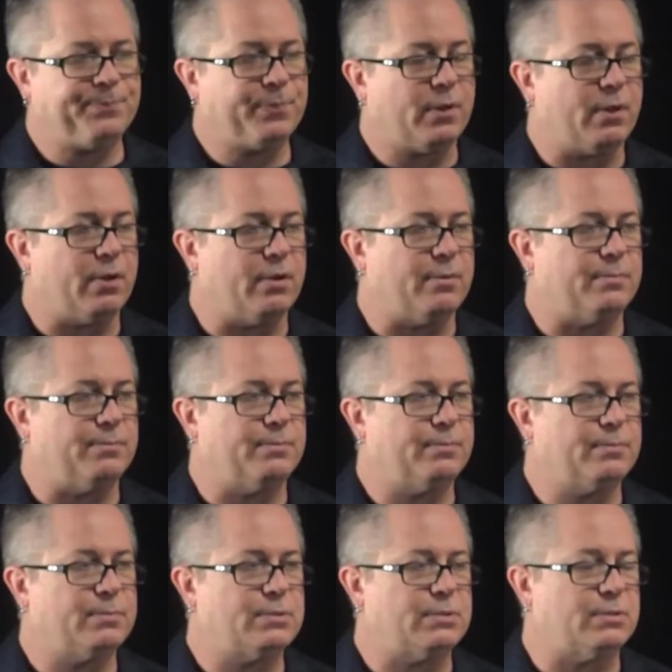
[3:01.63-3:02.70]

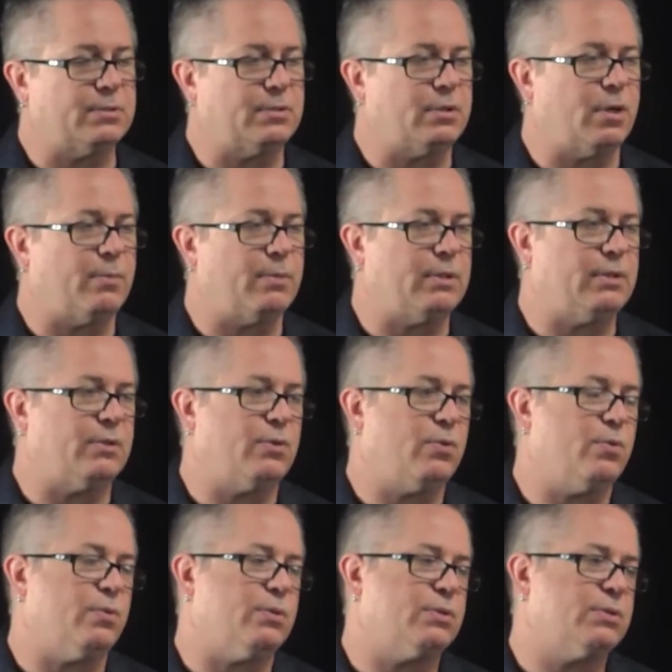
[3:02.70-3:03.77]
to accompany the
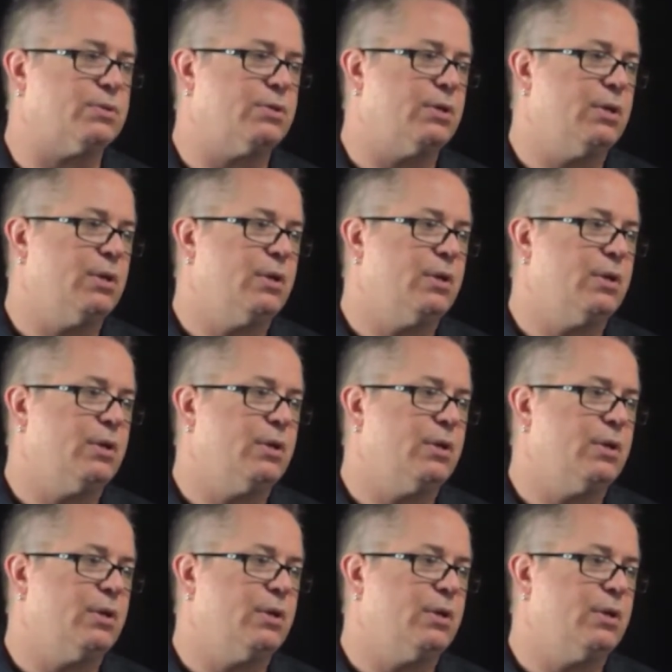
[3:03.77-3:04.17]
course,